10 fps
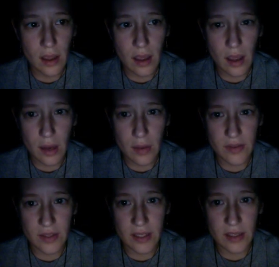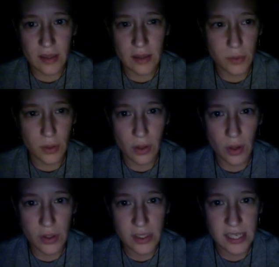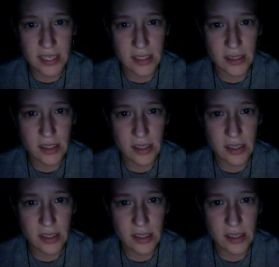However, the prolonged and